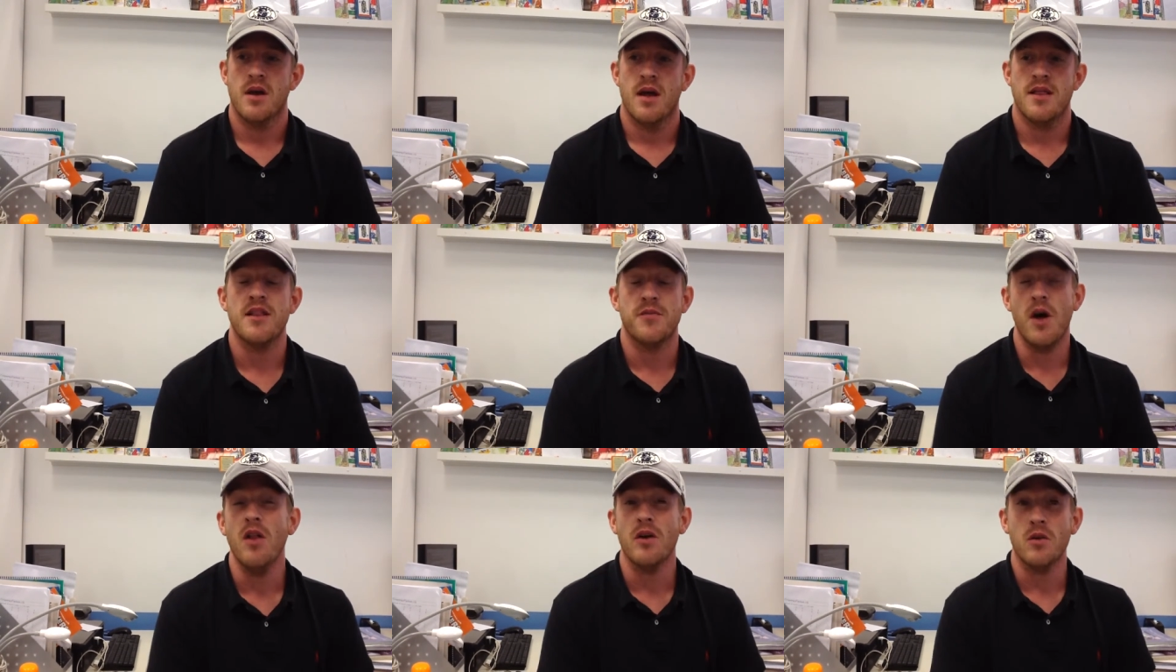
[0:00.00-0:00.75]
Then the
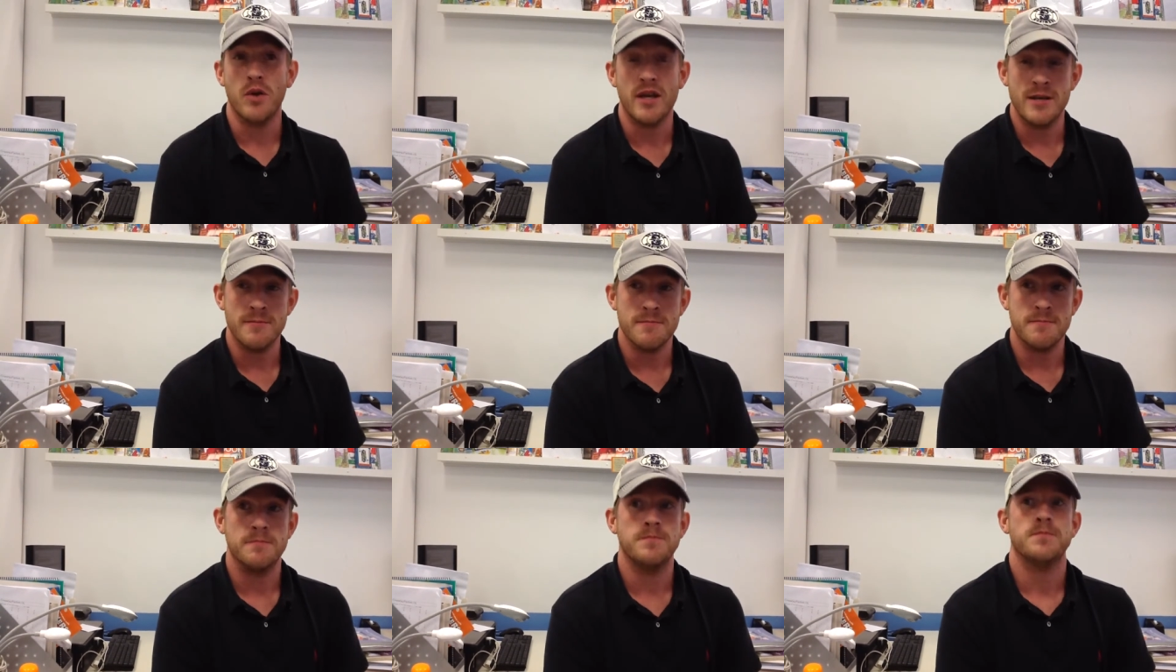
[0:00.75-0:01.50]
following week,
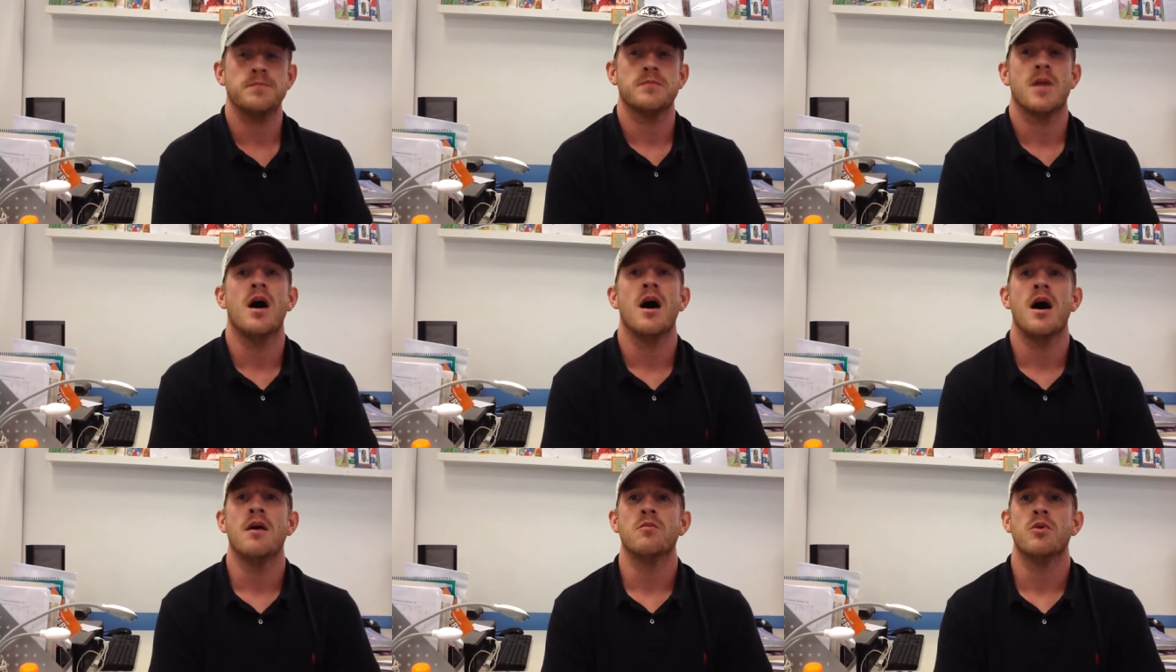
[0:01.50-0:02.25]

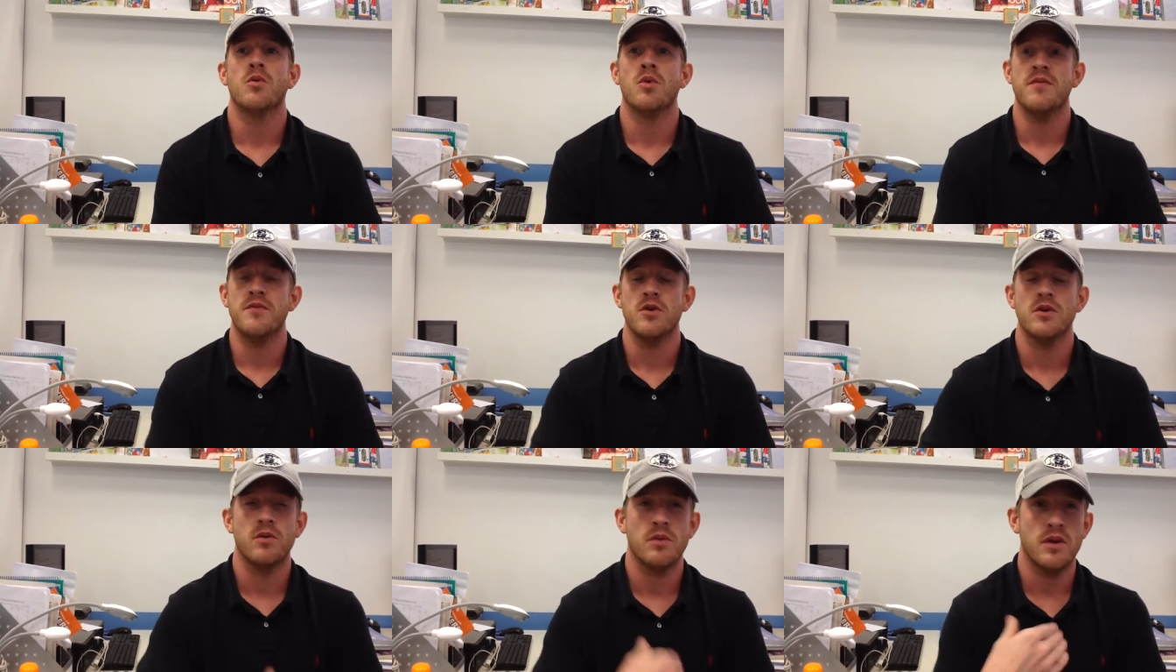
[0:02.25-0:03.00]
we
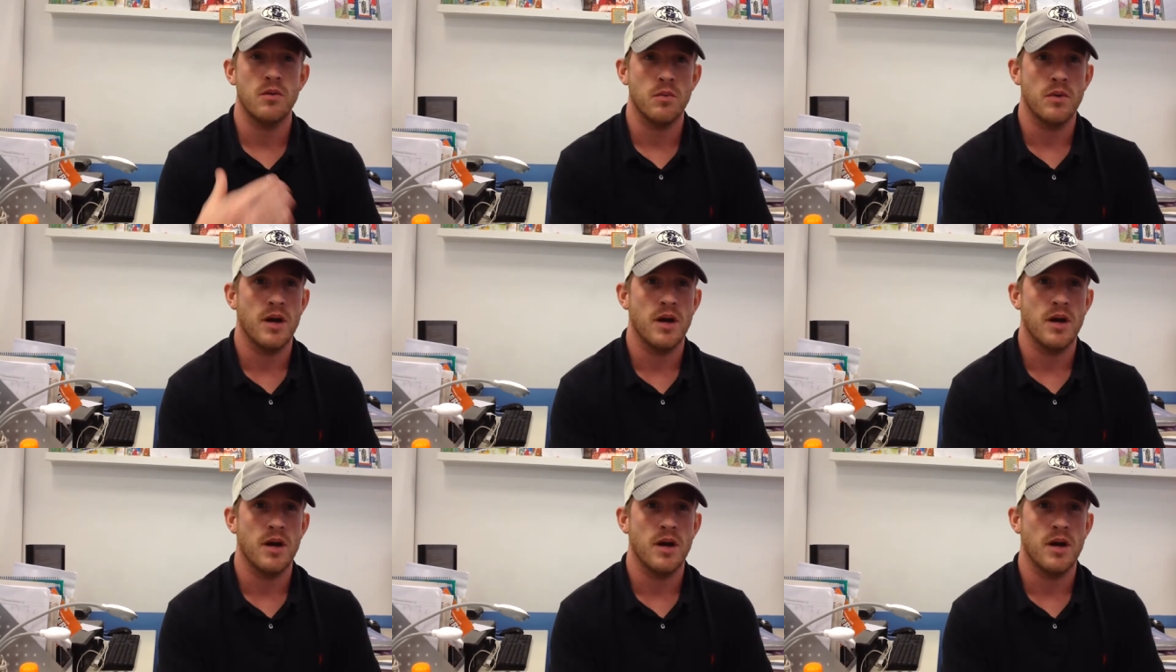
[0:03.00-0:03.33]
reviewed